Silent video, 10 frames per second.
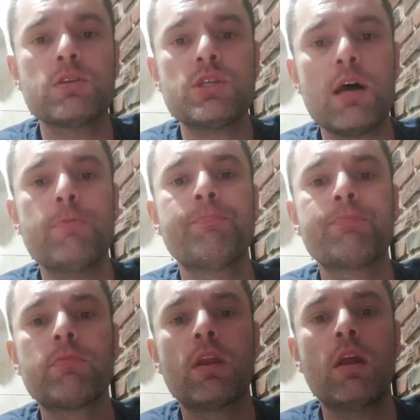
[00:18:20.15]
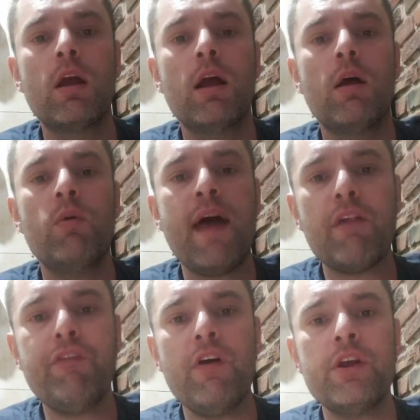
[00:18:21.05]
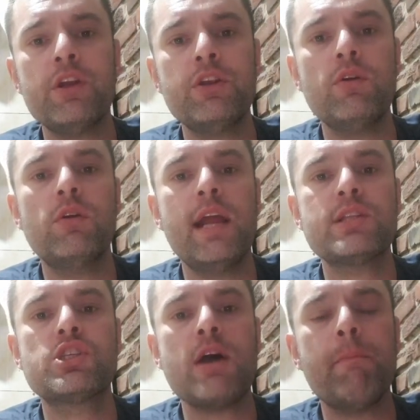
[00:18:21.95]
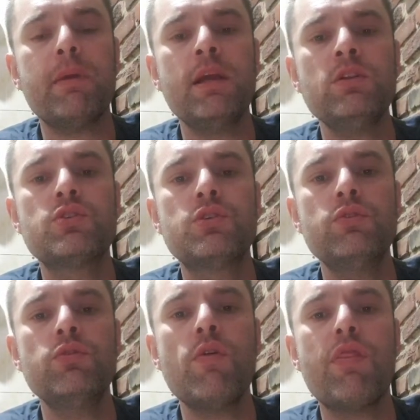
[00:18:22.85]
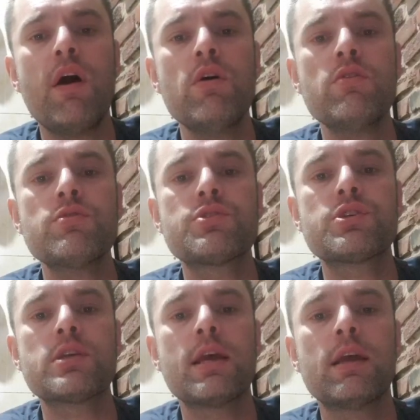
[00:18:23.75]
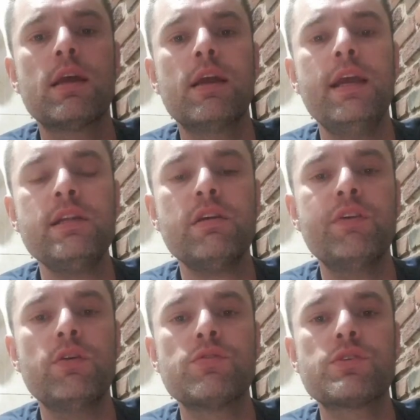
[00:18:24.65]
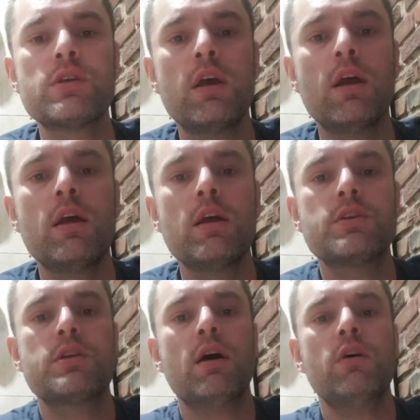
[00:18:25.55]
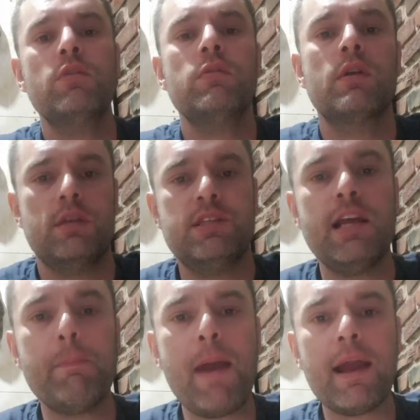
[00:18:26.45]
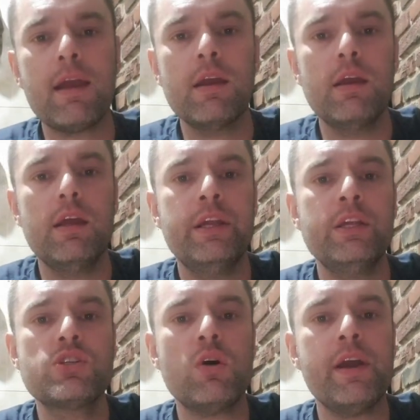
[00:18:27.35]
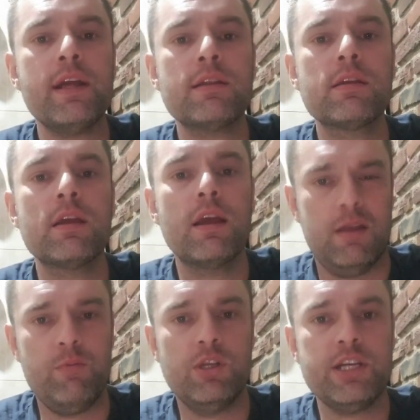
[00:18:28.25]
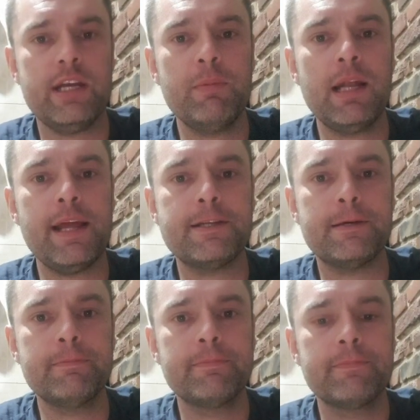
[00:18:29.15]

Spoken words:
So without further ado, let's jump into those interviews. So sit back and enjoy it, and we chat a bit later.